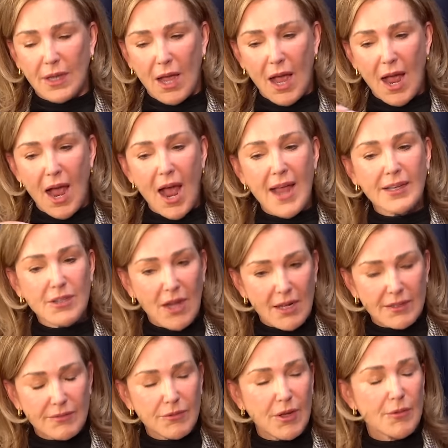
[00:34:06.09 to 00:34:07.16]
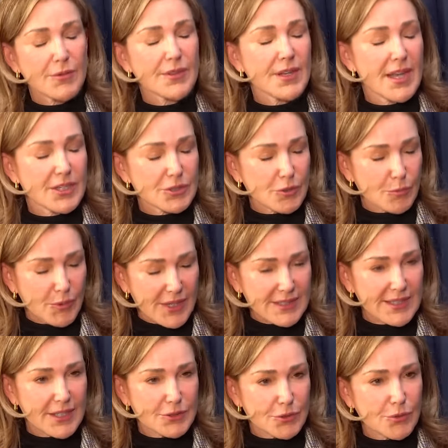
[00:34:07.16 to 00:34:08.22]
I, would gotten involved with the National
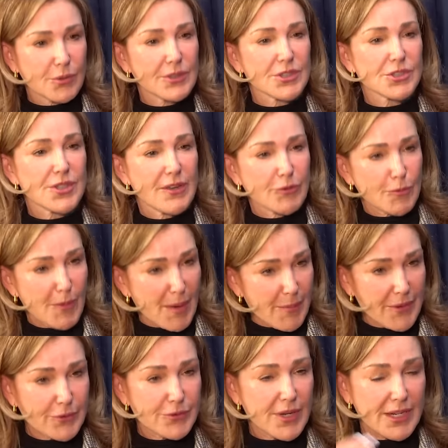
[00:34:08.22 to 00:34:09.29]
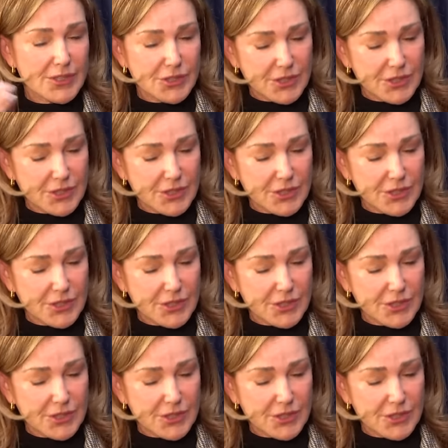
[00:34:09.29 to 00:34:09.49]
Breast Cancer Coalition after my mother died.